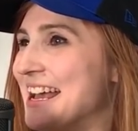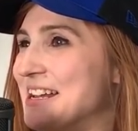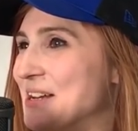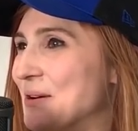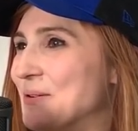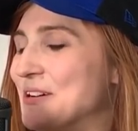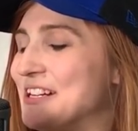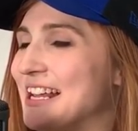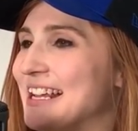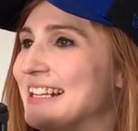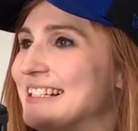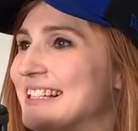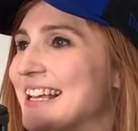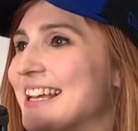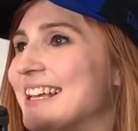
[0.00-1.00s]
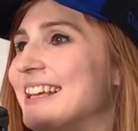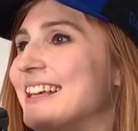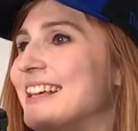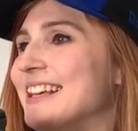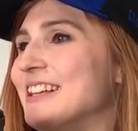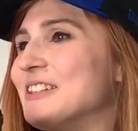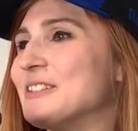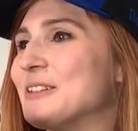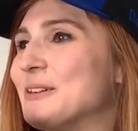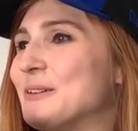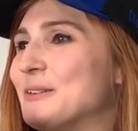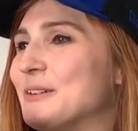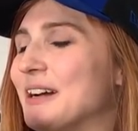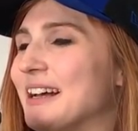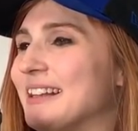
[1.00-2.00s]
and no one takes it? Right.
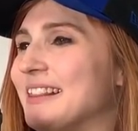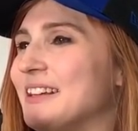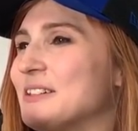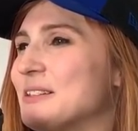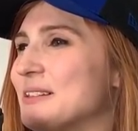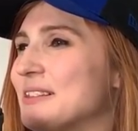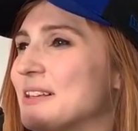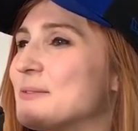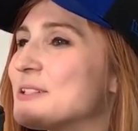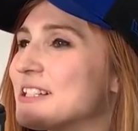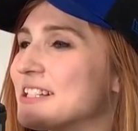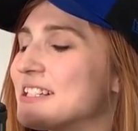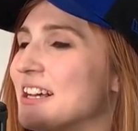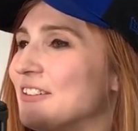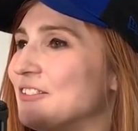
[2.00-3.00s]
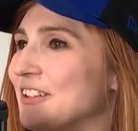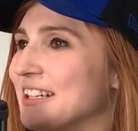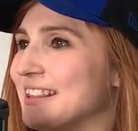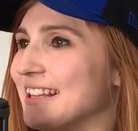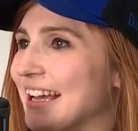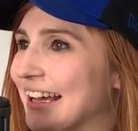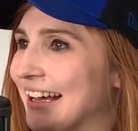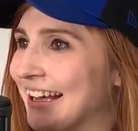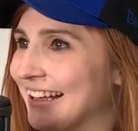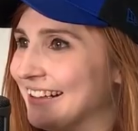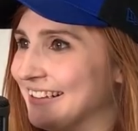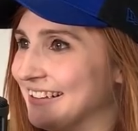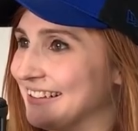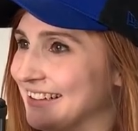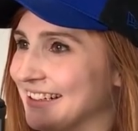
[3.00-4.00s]
So there's there was stuff like that,
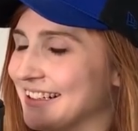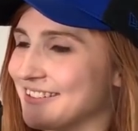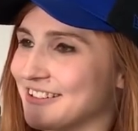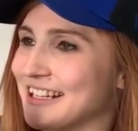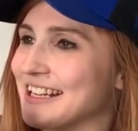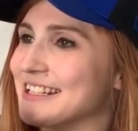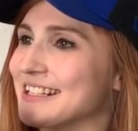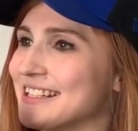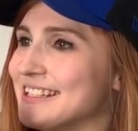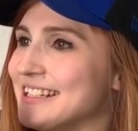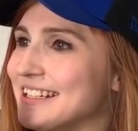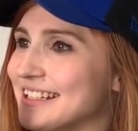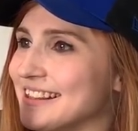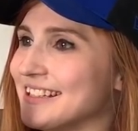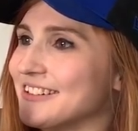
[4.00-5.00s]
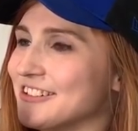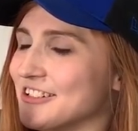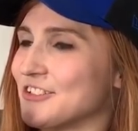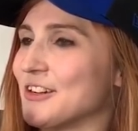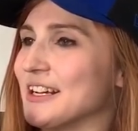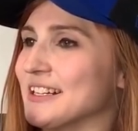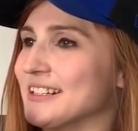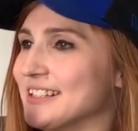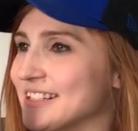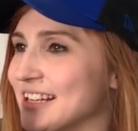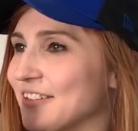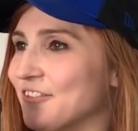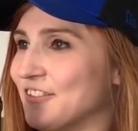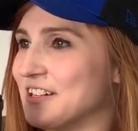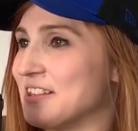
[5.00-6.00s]
like that I would kind of sneak in there to try and
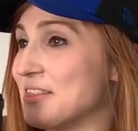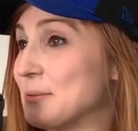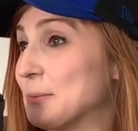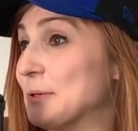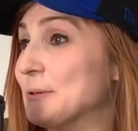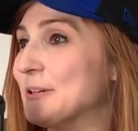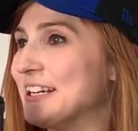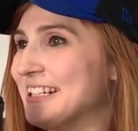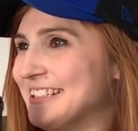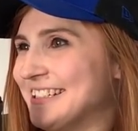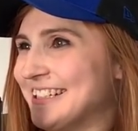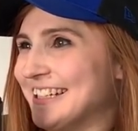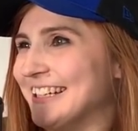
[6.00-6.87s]
sift through it.